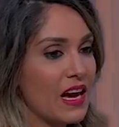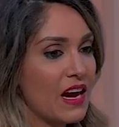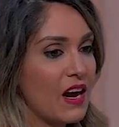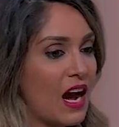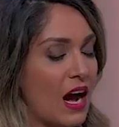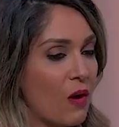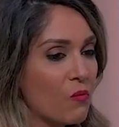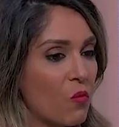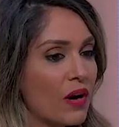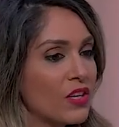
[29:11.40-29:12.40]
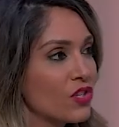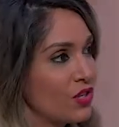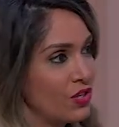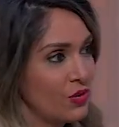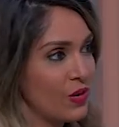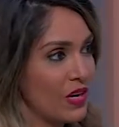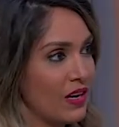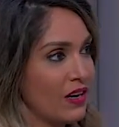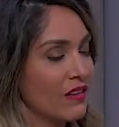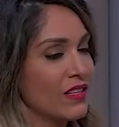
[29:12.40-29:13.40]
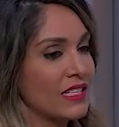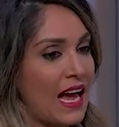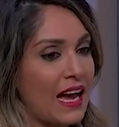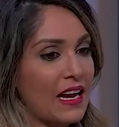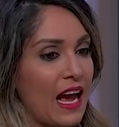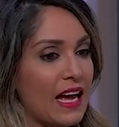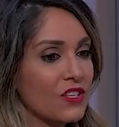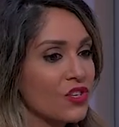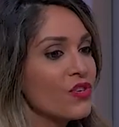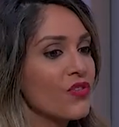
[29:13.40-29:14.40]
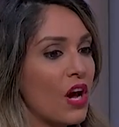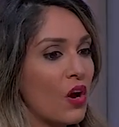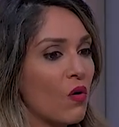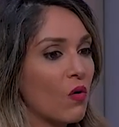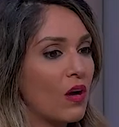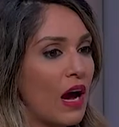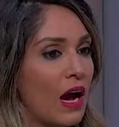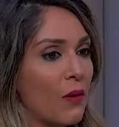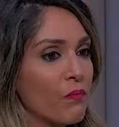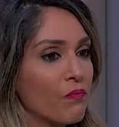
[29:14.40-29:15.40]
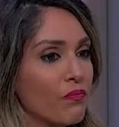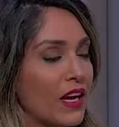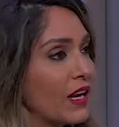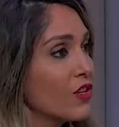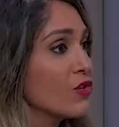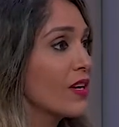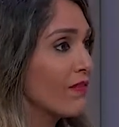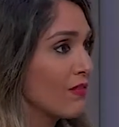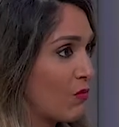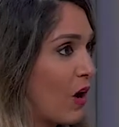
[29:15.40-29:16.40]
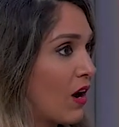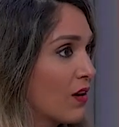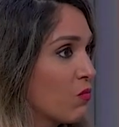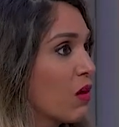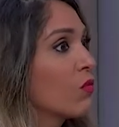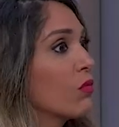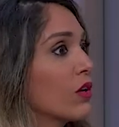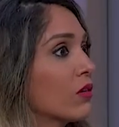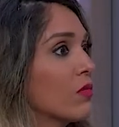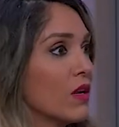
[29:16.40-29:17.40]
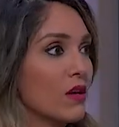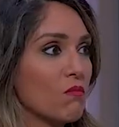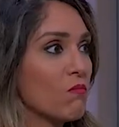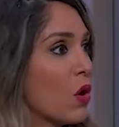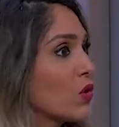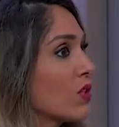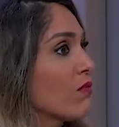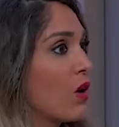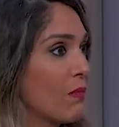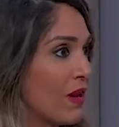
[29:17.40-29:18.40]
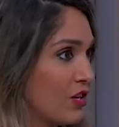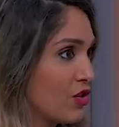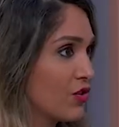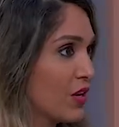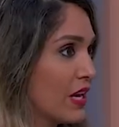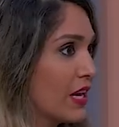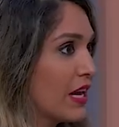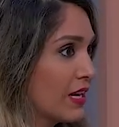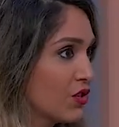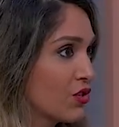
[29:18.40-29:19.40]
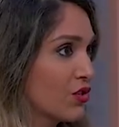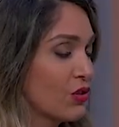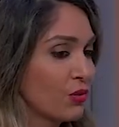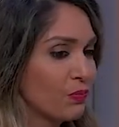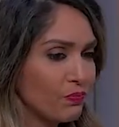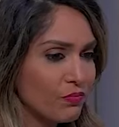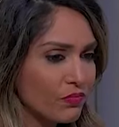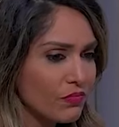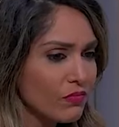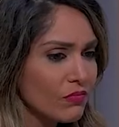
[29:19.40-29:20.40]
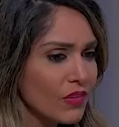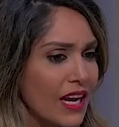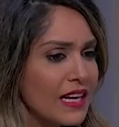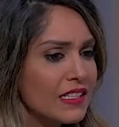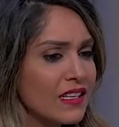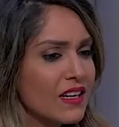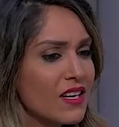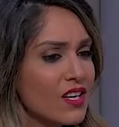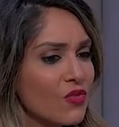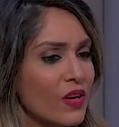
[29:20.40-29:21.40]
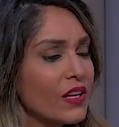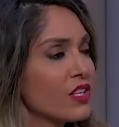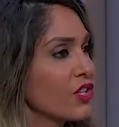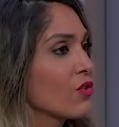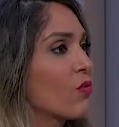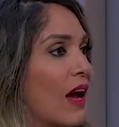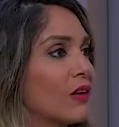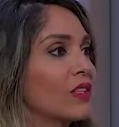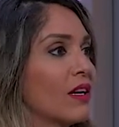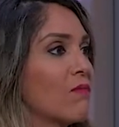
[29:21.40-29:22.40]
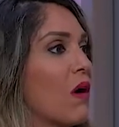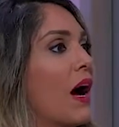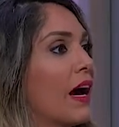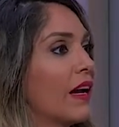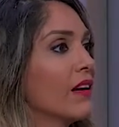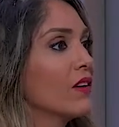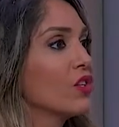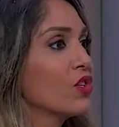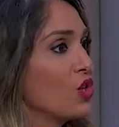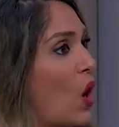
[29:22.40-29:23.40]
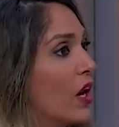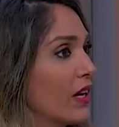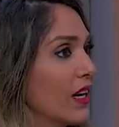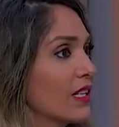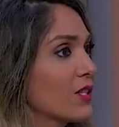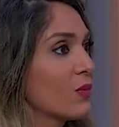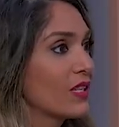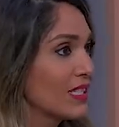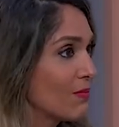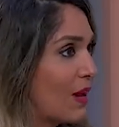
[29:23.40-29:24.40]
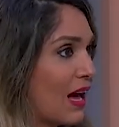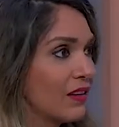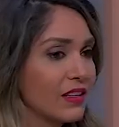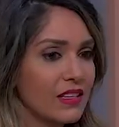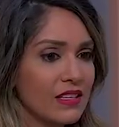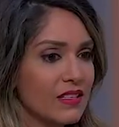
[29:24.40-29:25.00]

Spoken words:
want us to do here, Zach, as you know, the country of Iran, where we're most of our ministry is to, is really surrounded by darkness, principalities,